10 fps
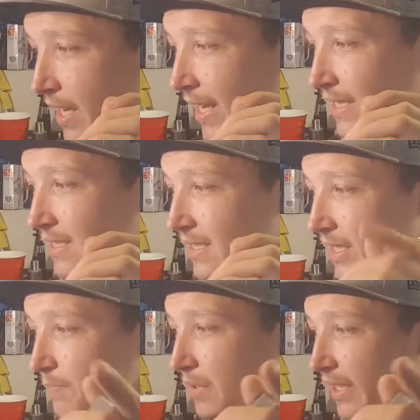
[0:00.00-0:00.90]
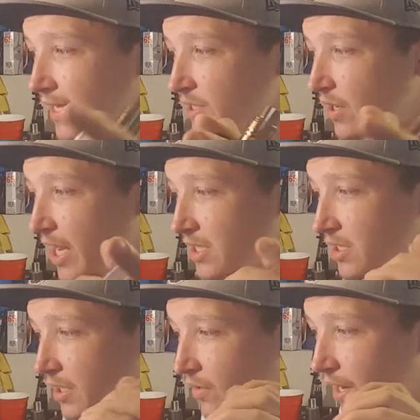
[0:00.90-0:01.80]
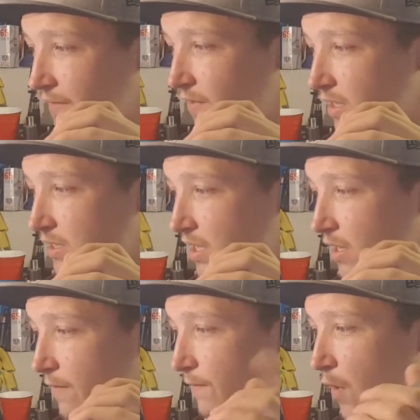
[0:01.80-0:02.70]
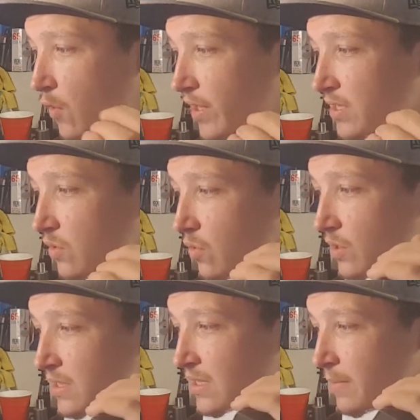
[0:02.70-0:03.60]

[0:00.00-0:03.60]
It has a deep laser etched engravings, focused on